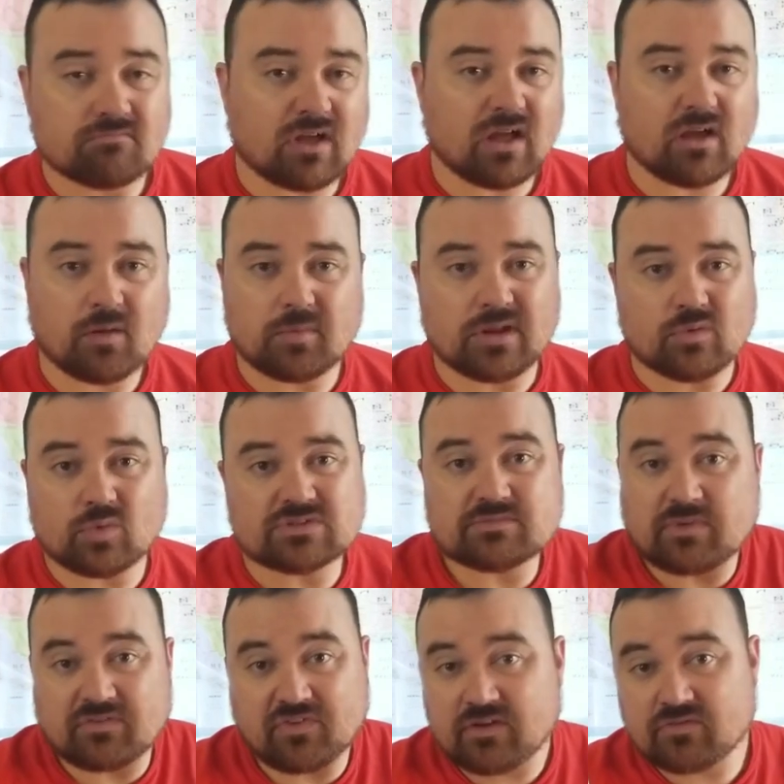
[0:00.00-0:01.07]
I mean, it wasn't
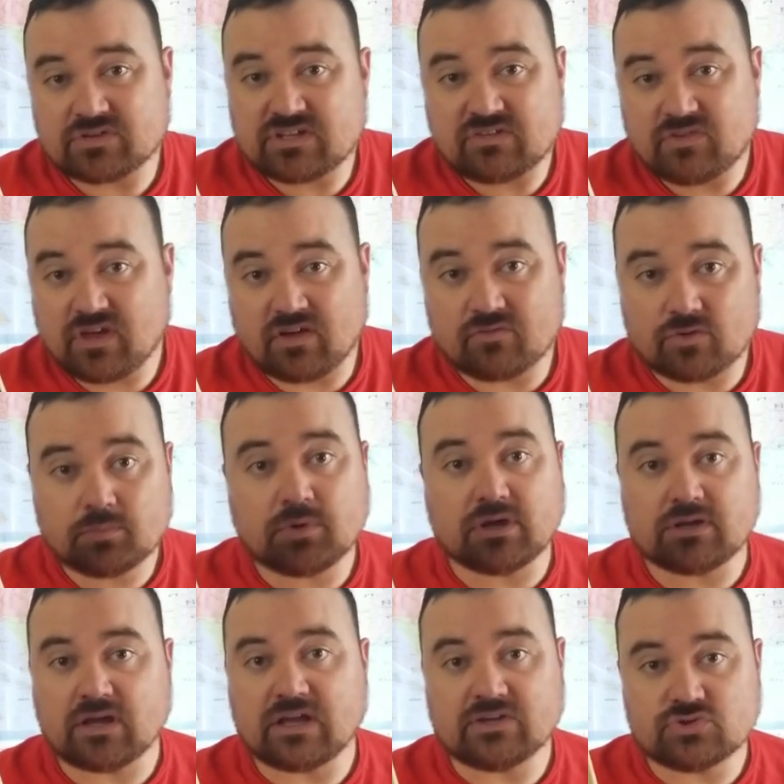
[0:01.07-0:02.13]
my favorite TV ever,
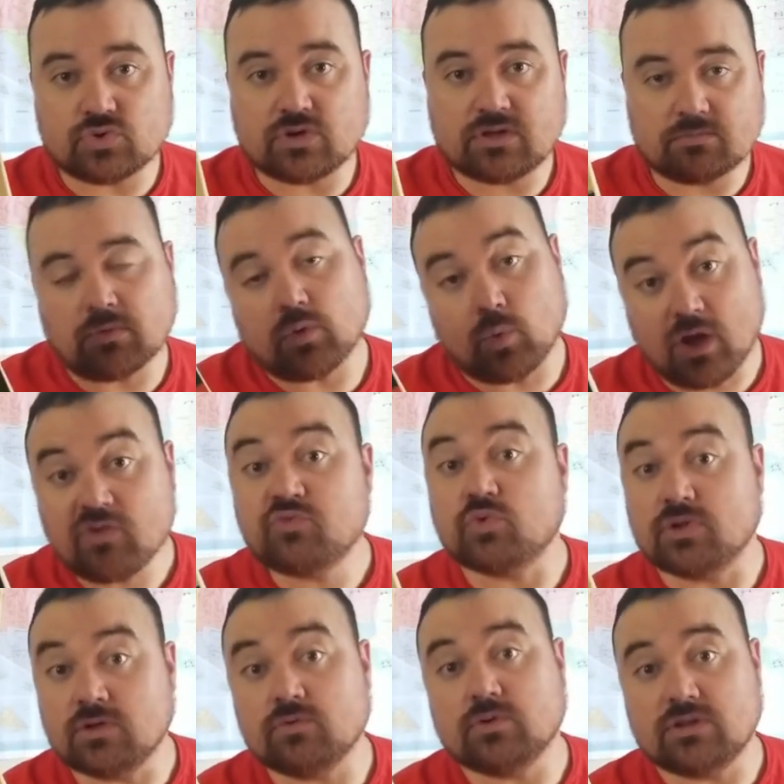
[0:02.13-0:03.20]
but I enjoyed it. My wife
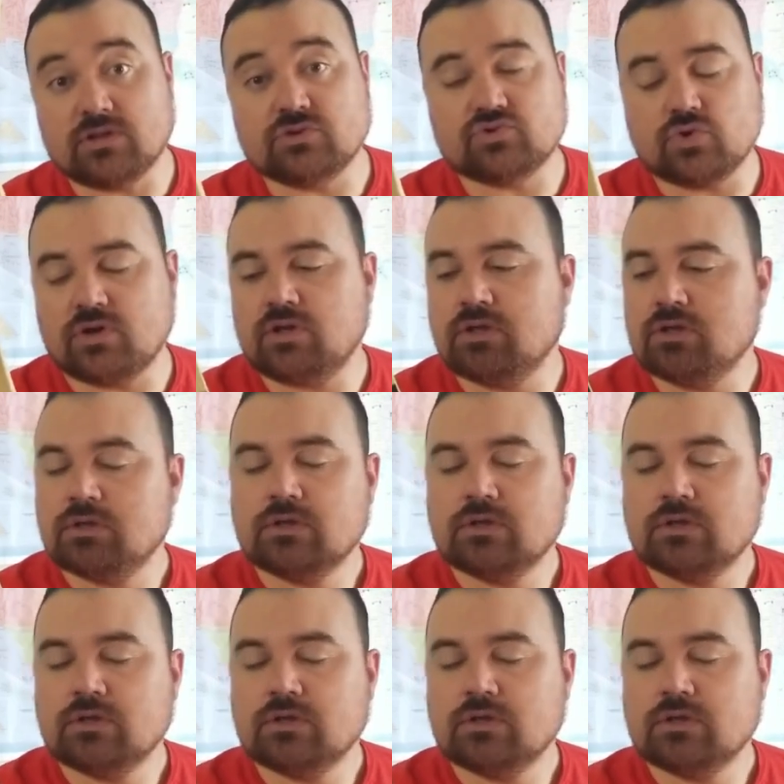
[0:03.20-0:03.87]
really, really enjoyed it.